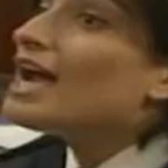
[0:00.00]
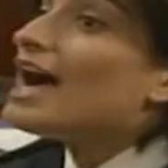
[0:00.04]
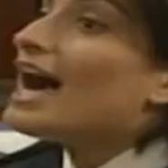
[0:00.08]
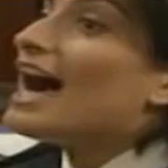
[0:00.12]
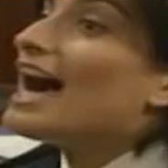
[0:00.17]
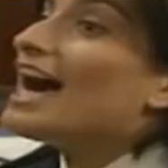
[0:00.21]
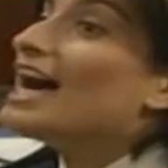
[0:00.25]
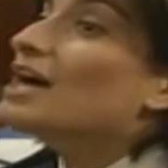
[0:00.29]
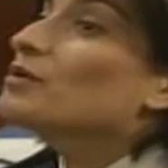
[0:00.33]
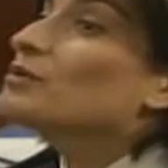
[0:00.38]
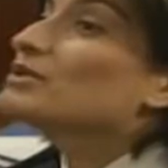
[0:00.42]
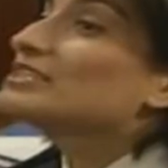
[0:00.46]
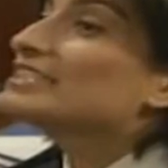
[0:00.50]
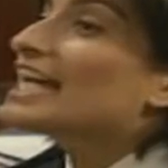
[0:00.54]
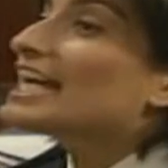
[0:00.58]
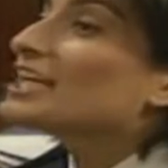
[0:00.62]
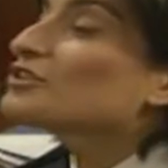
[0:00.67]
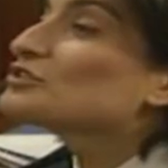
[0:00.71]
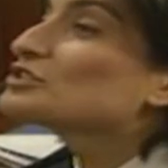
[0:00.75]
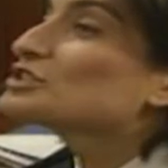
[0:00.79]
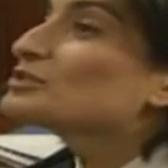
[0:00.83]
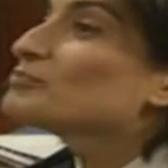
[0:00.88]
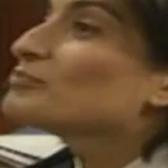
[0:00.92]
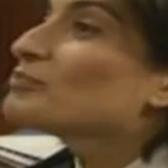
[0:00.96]
I was
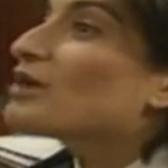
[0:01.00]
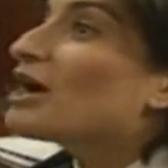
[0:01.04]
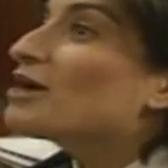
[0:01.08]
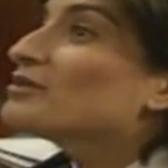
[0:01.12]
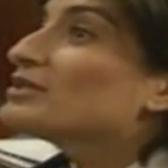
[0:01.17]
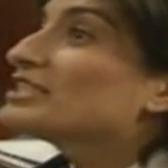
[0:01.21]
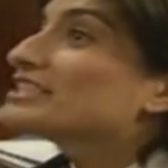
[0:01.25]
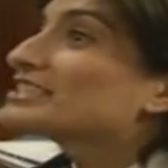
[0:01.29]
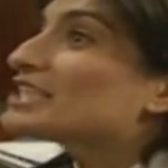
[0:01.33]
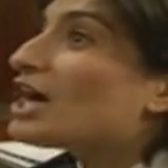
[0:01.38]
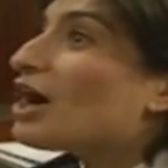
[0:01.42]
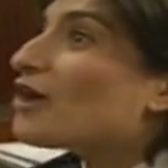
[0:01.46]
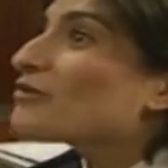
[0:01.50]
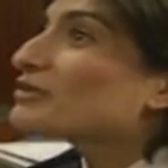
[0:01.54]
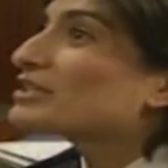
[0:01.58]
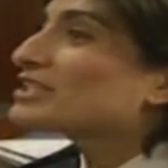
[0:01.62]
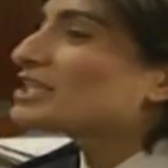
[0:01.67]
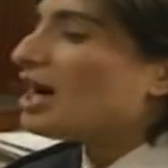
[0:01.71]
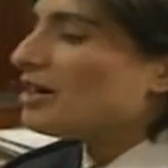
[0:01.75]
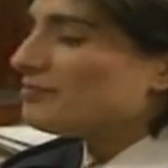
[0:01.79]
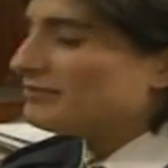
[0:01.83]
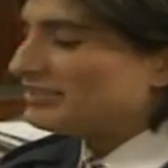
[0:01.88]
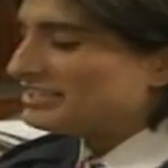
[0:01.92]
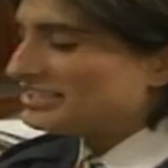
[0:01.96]
Accrington Brownie's
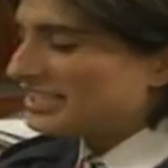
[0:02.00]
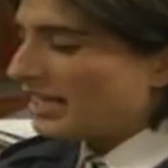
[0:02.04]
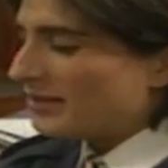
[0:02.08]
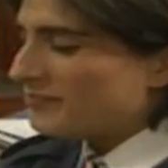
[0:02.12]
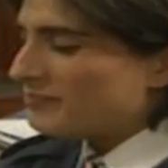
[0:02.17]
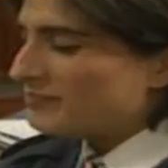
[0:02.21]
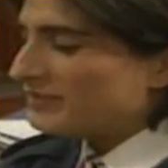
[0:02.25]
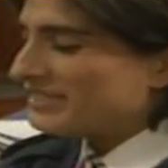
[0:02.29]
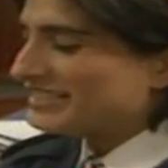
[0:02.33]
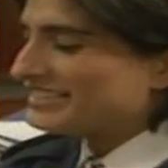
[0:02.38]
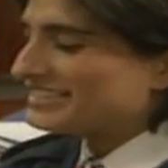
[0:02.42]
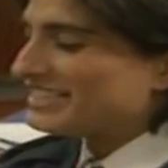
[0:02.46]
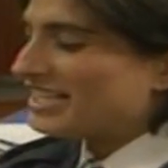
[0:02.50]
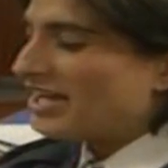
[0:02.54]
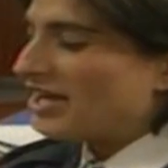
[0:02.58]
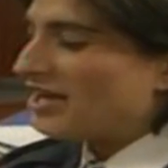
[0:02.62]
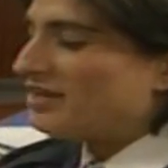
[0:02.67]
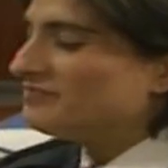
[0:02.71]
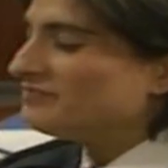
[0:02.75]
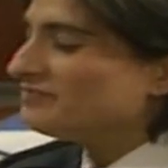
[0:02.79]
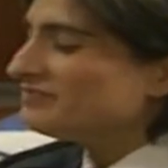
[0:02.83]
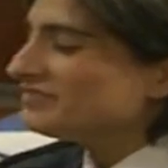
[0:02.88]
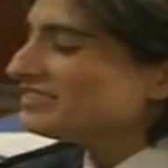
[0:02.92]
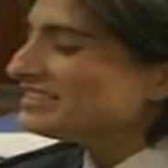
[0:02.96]
origami champion, sir.
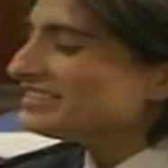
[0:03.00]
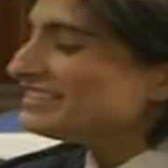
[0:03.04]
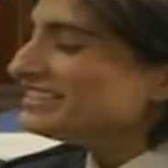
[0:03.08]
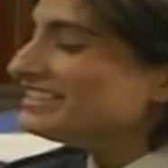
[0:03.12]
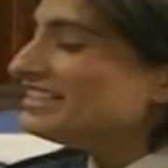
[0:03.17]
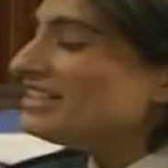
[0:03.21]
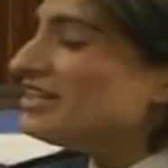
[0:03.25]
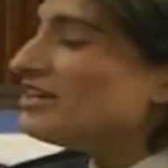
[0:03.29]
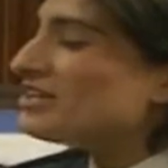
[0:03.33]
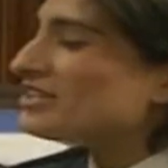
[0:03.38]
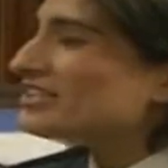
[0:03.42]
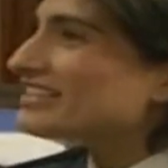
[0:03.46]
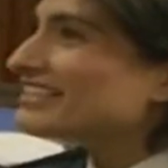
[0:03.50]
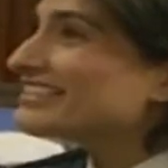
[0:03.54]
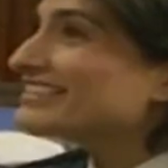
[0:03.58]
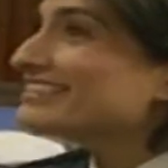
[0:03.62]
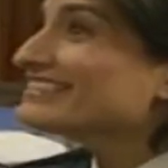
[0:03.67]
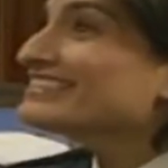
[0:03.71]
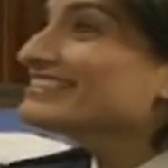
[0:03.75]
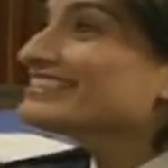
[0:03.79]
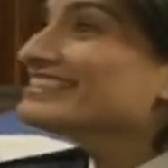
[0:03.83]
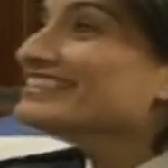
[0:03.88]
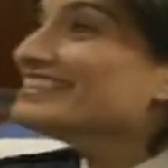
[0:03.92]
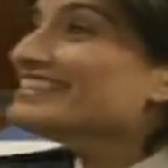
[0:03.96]
Look,
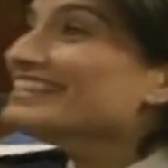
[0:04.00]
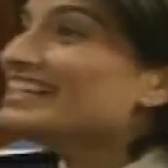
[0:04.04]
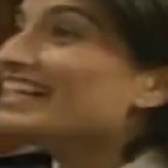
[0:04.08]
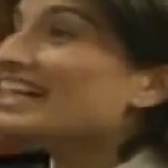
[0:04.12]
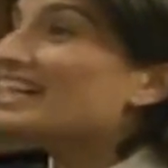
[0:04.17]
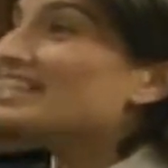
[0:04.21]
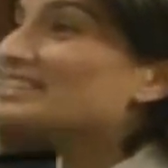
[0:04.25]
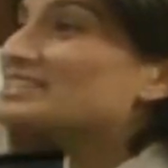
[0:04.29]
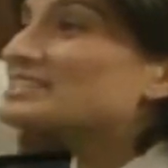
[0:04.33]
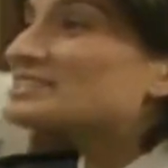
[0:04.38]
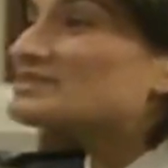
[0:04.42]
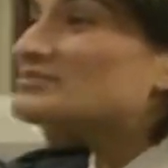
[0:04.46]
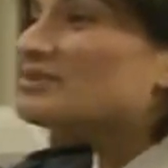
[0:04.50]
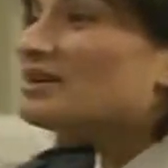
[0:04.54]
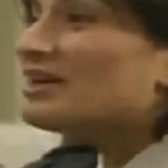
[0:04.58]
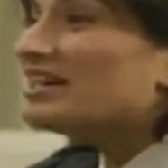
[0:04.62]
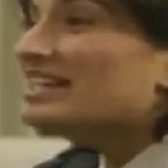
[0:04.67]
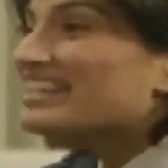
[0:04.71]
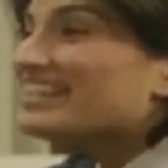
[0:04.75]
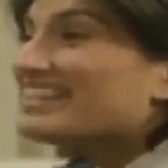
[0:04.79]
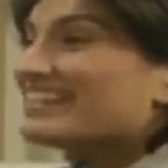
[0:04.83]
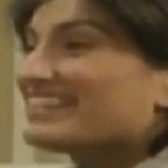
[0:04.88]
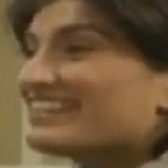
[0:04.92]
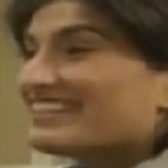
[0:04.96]
a
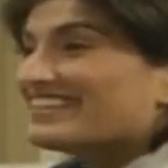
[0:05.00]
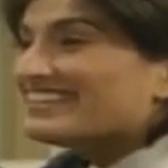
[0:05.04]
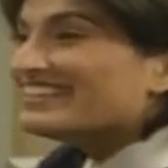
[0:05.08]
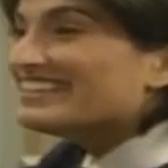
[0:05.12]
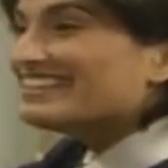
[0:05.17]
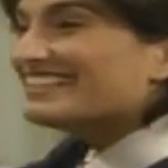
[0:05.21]
swallow.